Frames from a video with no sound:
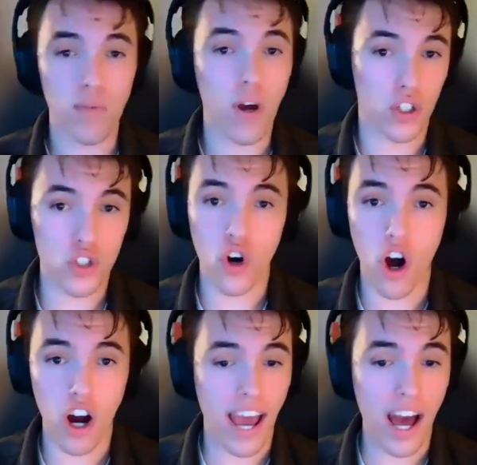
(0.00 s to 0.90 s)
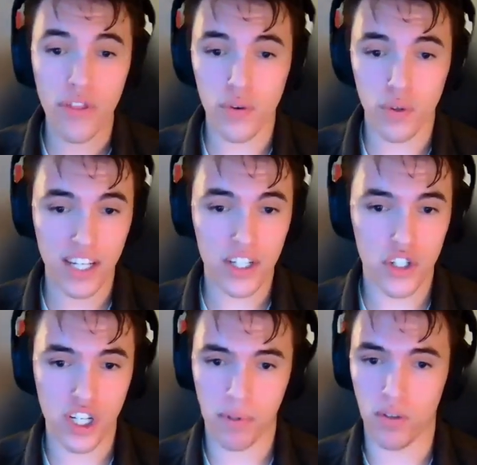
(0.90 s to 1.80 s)
a strong, healthy
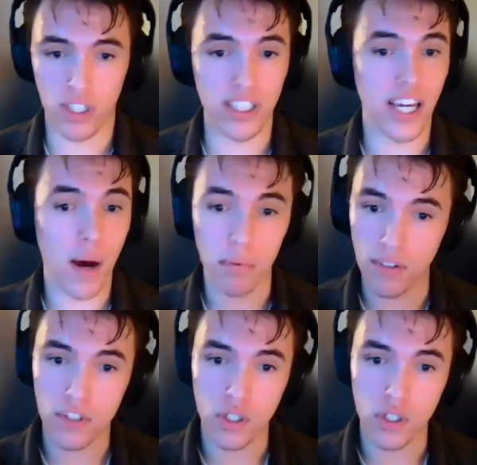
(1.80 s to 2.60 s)
relationship can really uplift